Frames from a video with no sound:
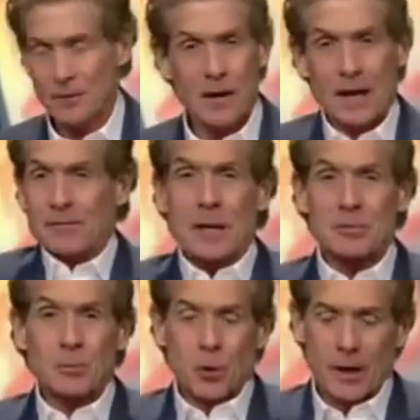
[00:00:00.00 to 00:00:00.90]
That's 5
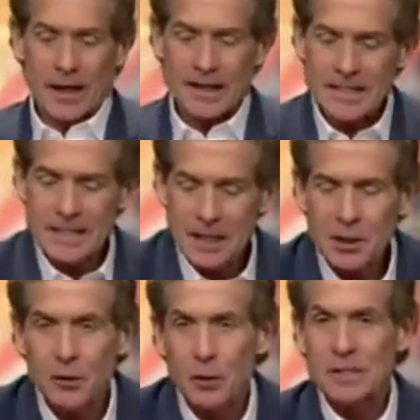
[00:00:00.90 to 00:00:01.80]
times more. In
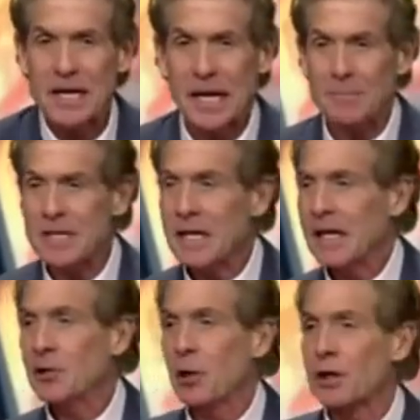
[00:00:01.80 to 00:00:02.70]
6 of those games,
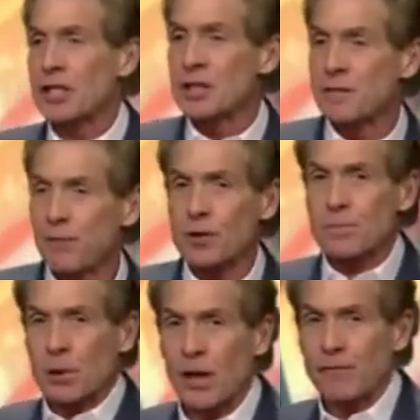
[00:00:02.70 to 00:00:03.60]
he lost his first
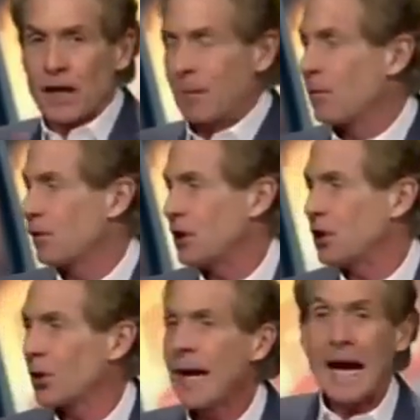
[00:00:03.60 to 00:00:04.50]
playoff game of a
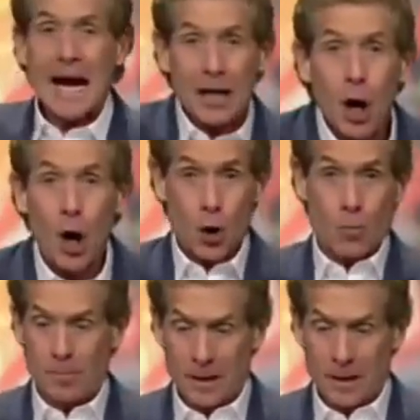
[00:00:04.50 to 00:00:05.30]
year at home.